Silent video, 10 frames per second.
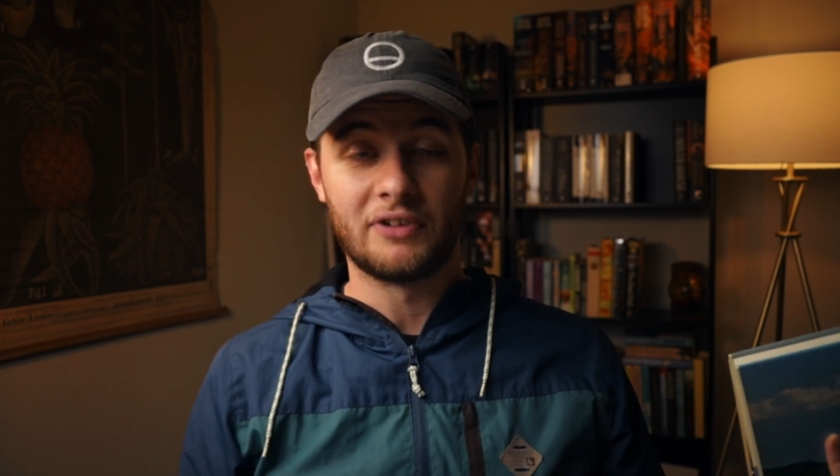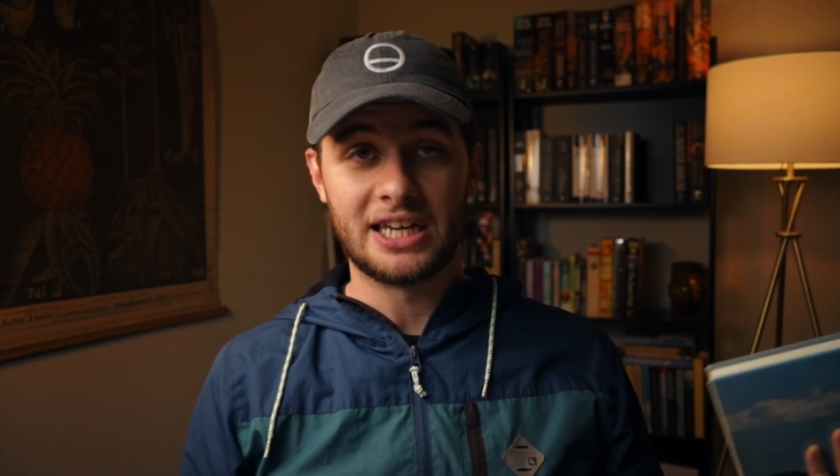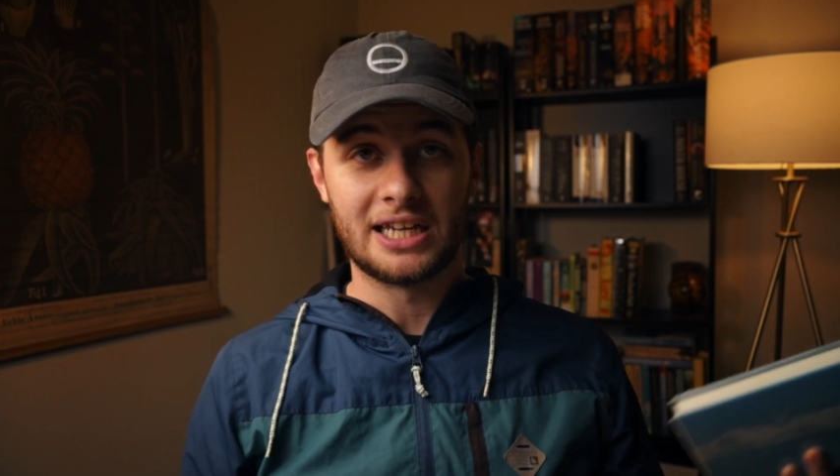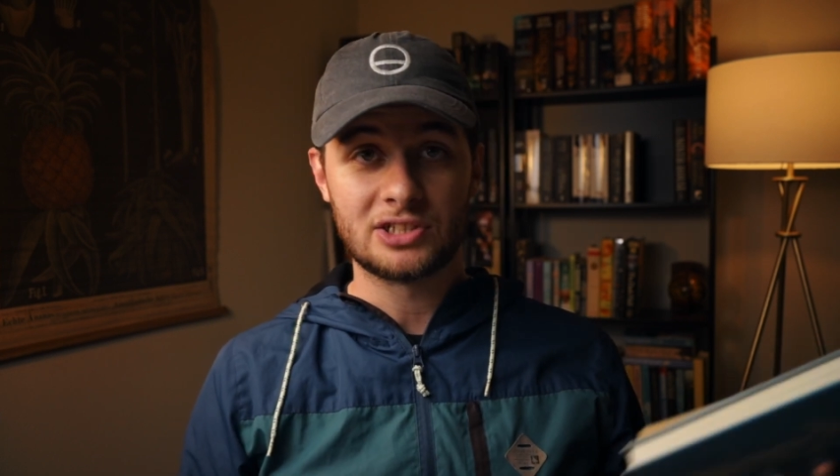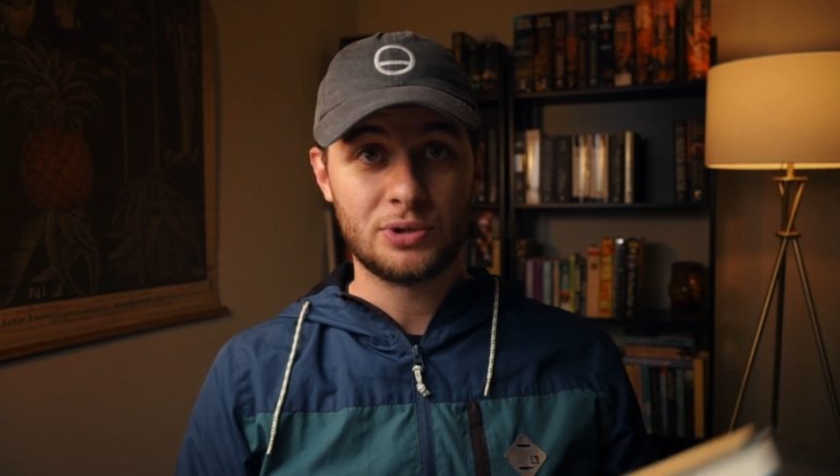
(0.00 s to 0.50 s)

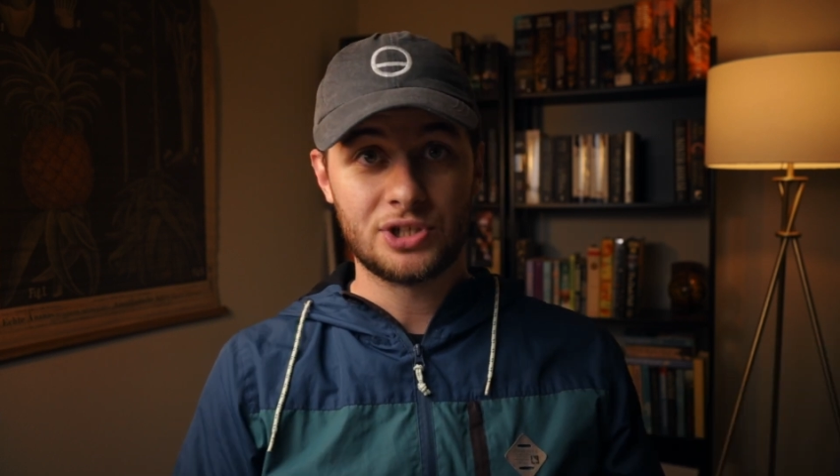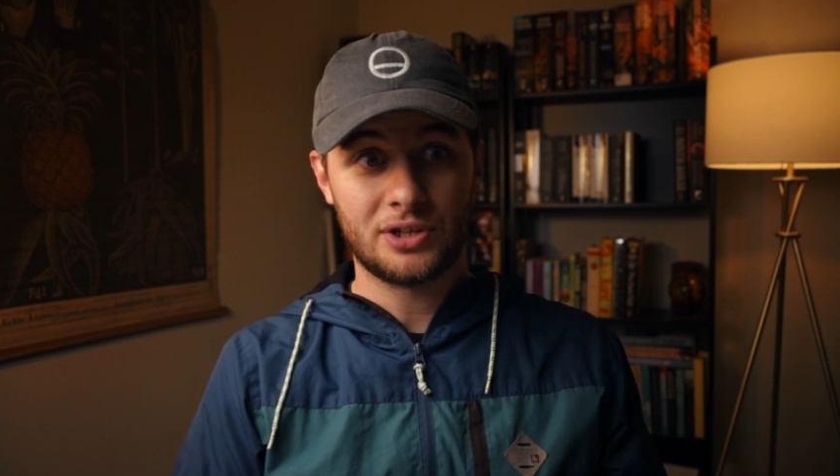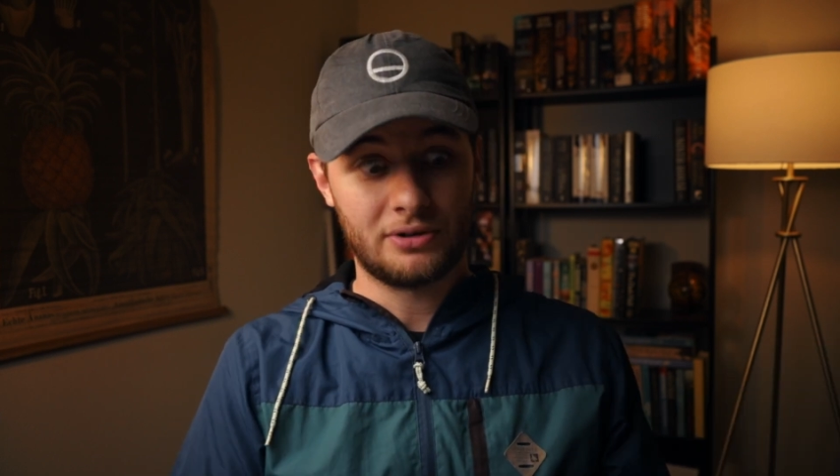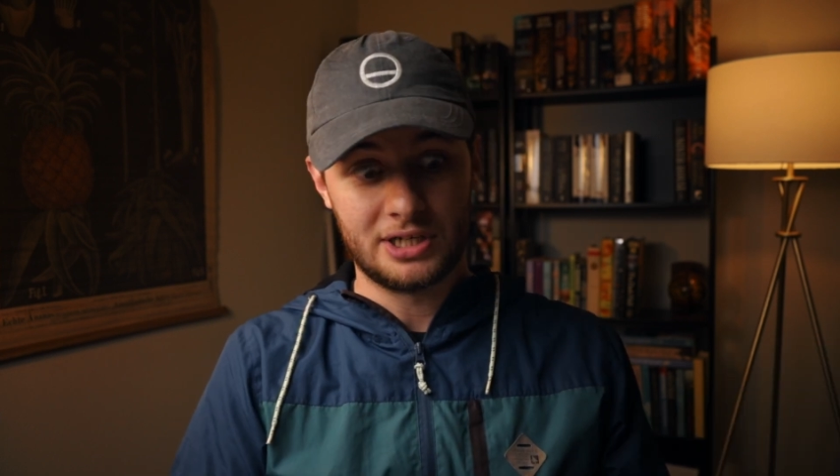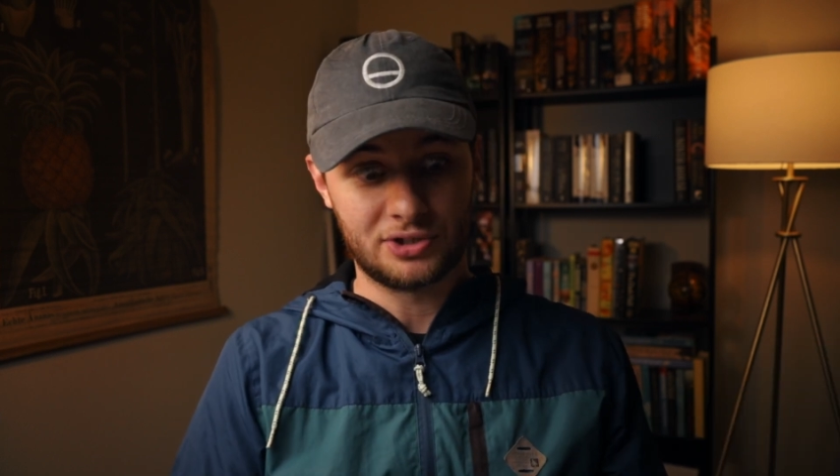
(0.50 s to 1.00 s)
right next to each
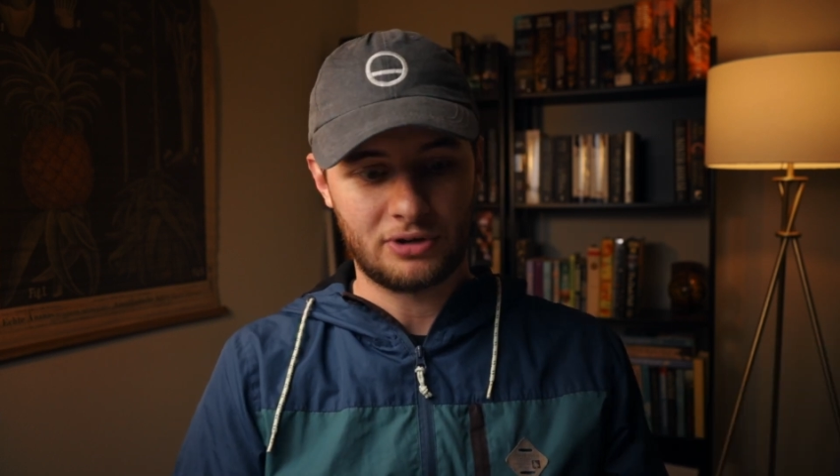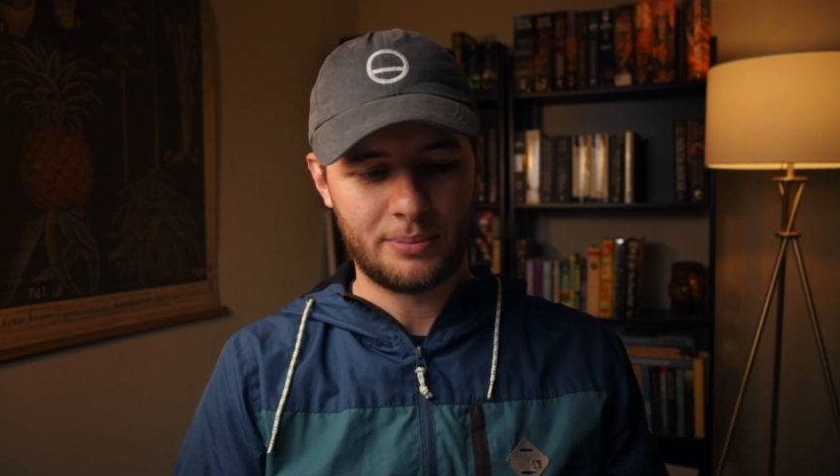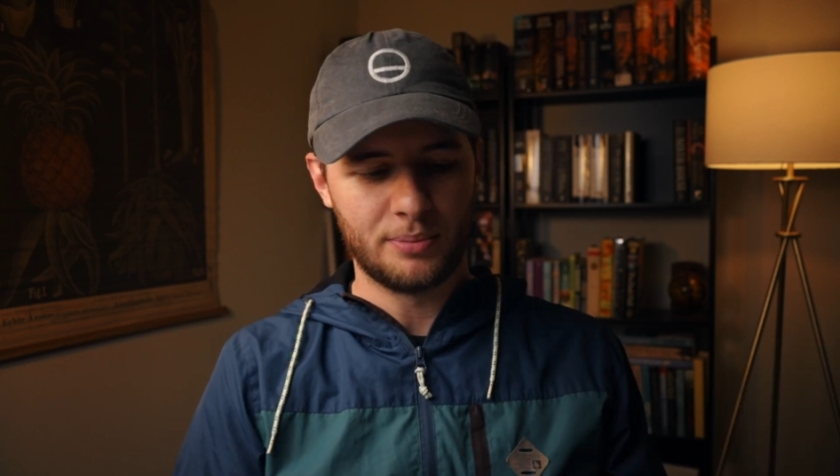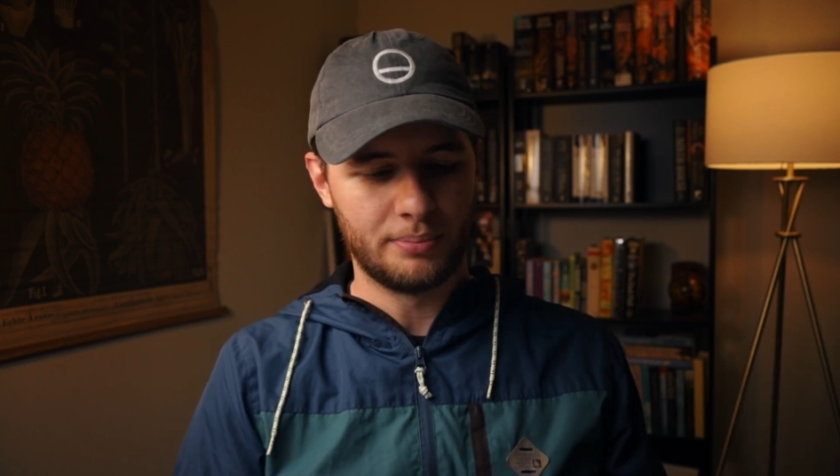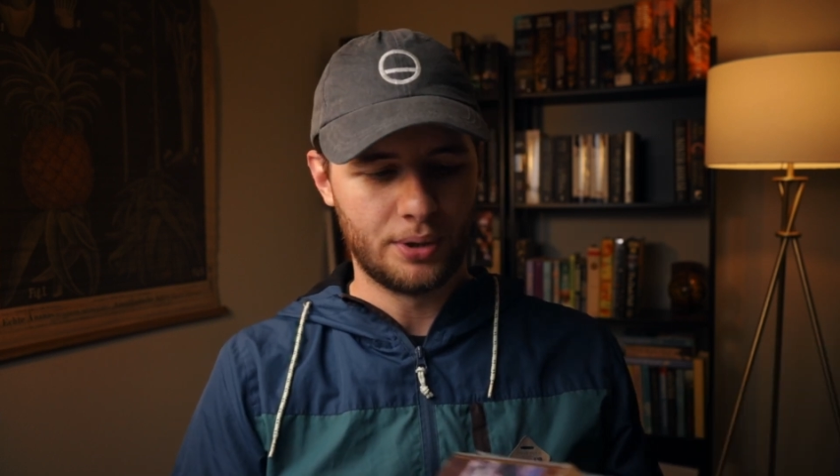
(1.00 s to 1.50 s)
other, I just
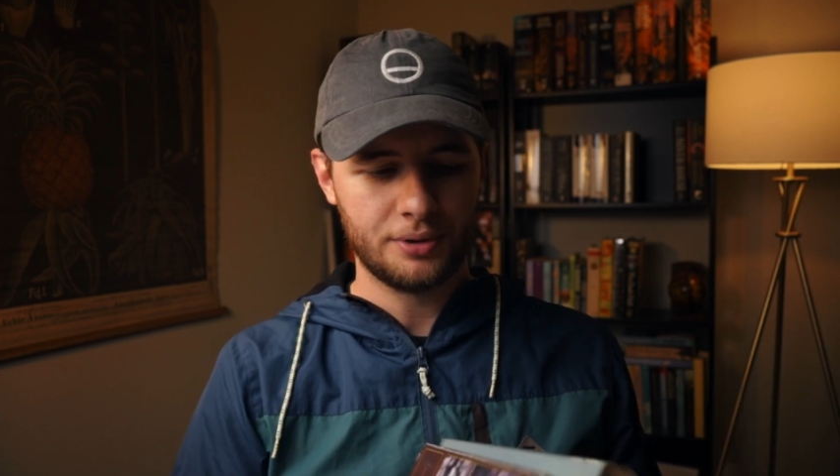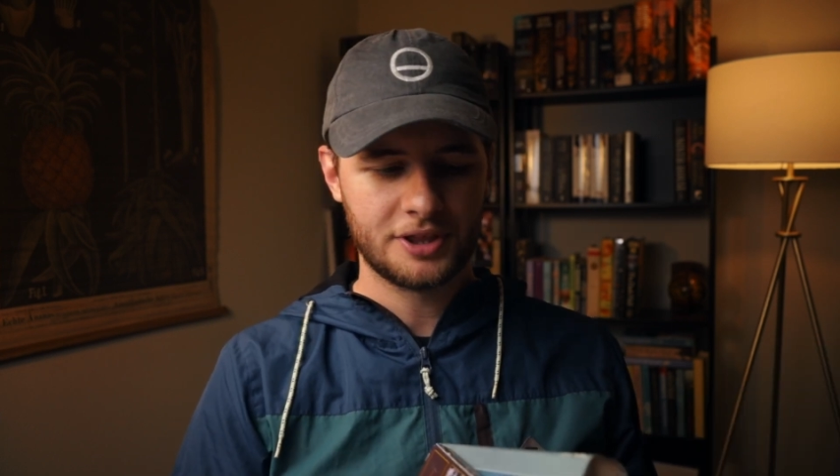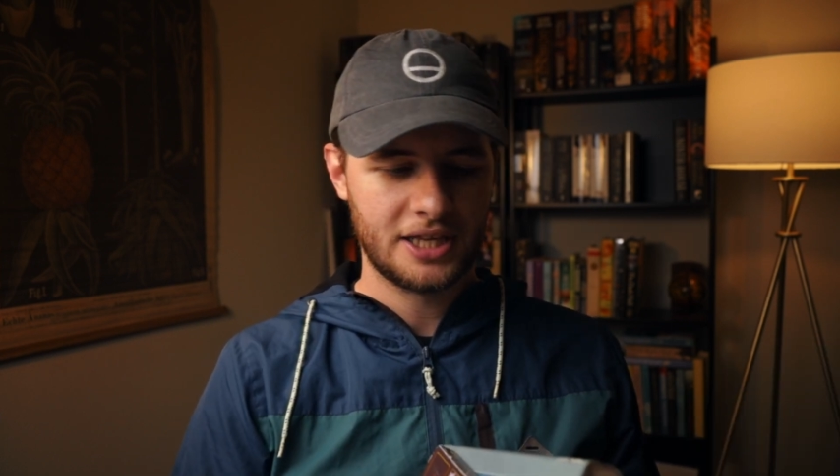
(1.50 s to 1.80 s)
grab them both.